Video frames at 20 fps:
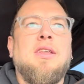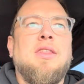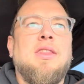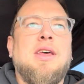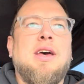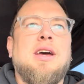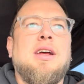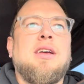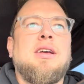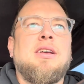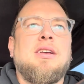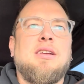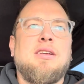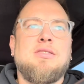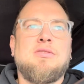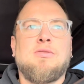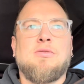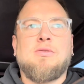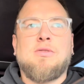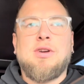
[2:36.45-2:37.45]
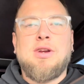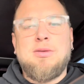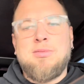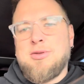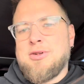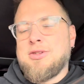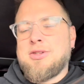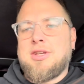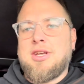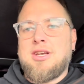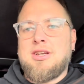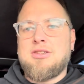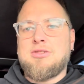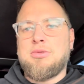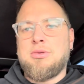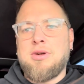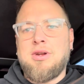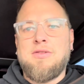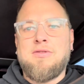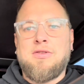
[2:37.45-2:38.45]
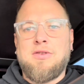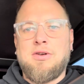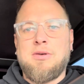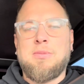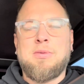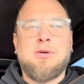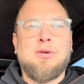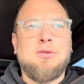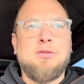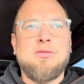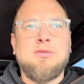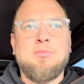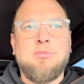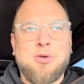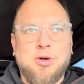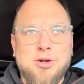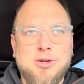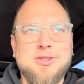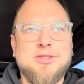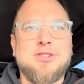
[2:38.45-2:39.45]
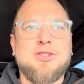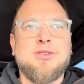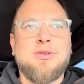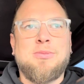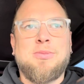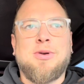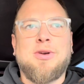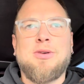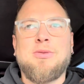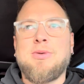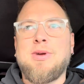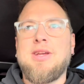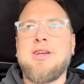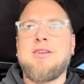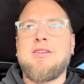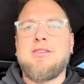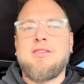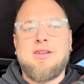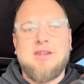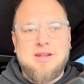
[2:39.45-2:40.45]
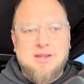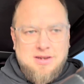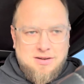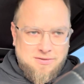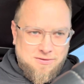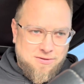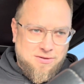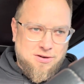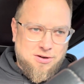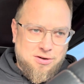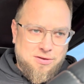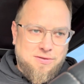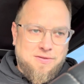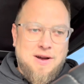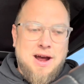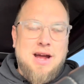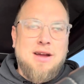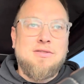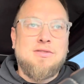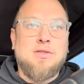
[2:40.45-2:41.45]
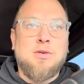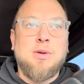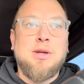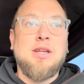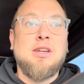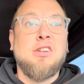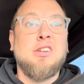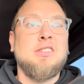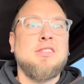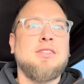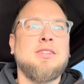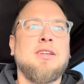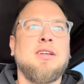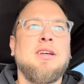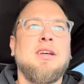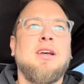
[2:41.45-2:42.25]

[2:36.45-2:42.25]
That is rebolting 24 bolts per wheel for 5 wheels.